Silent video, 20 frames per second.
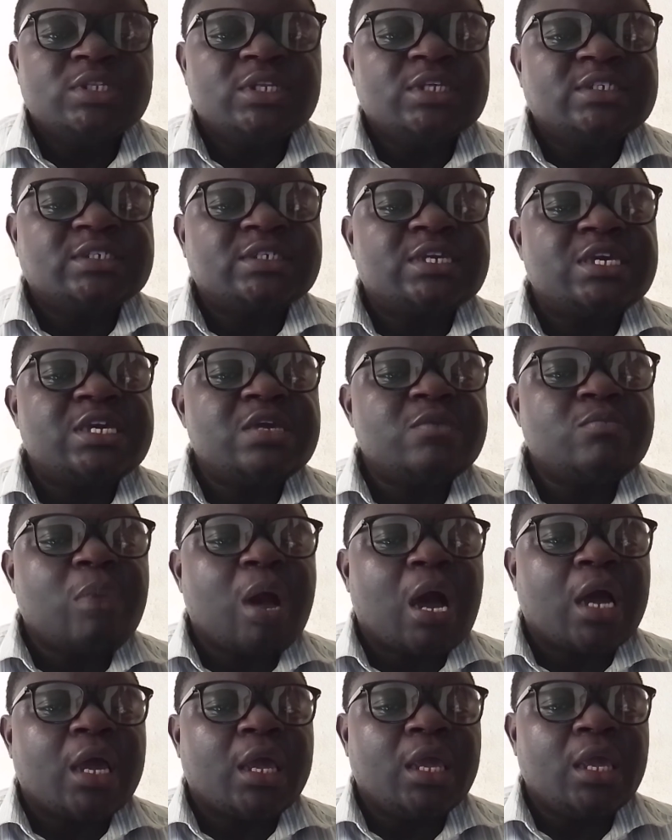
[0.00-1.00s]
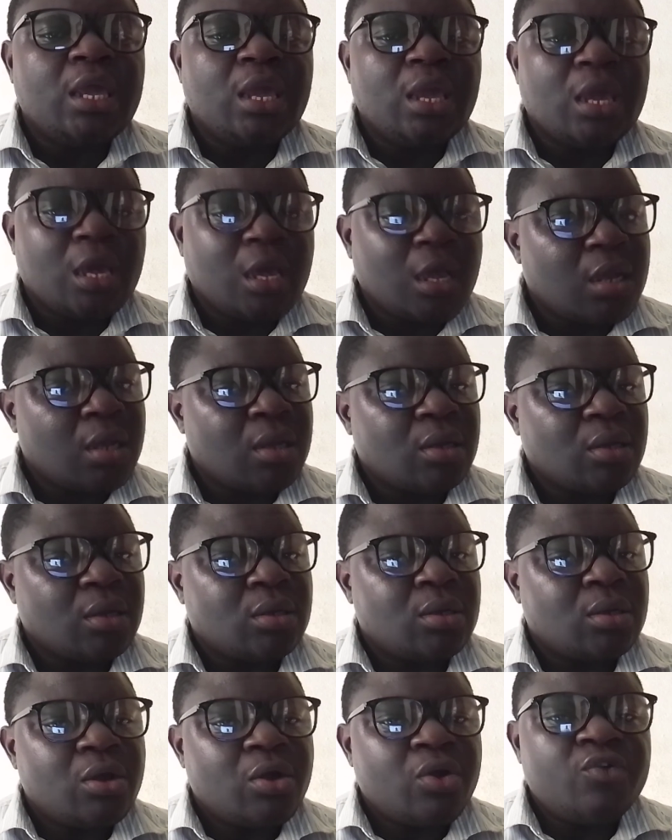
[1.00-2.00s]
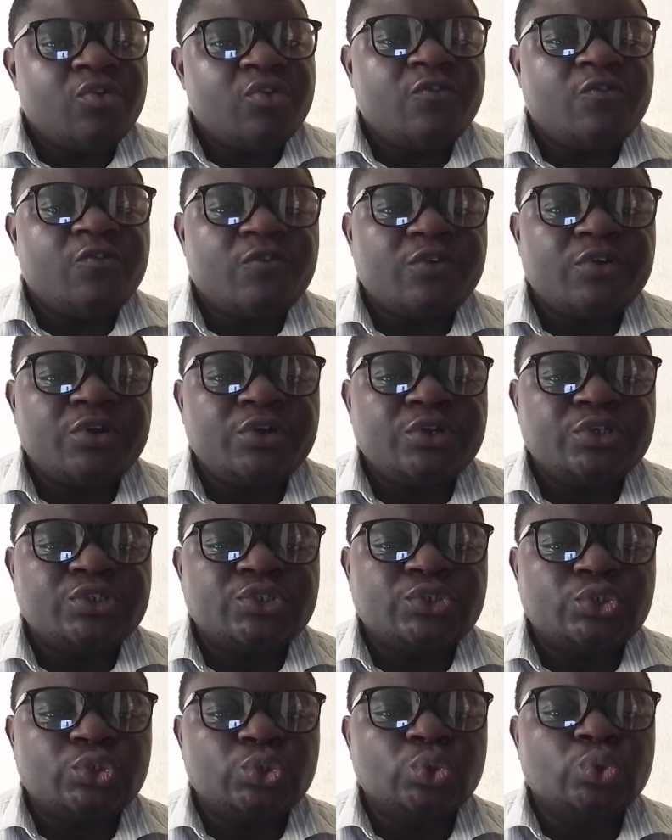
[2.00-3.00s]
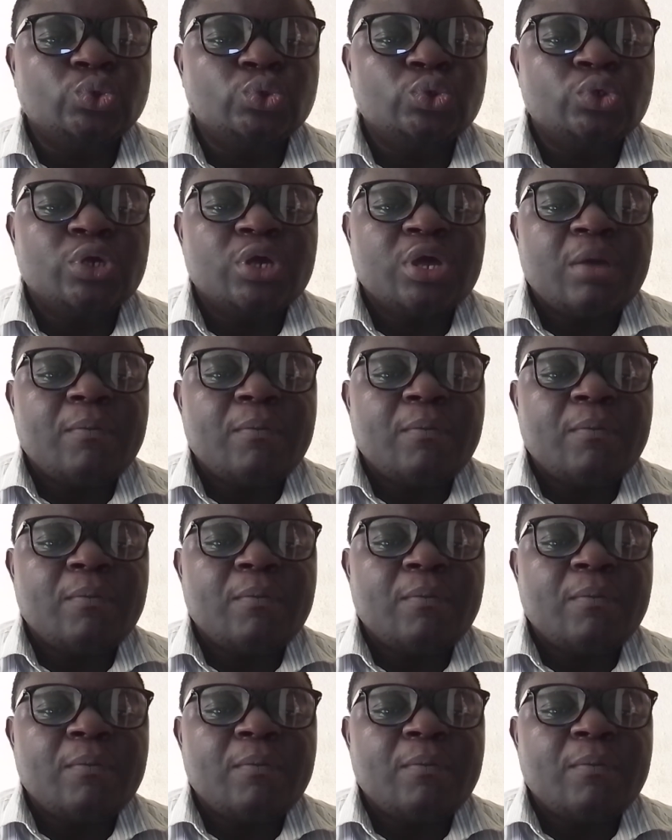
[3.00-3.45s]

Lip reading: The schema here refers to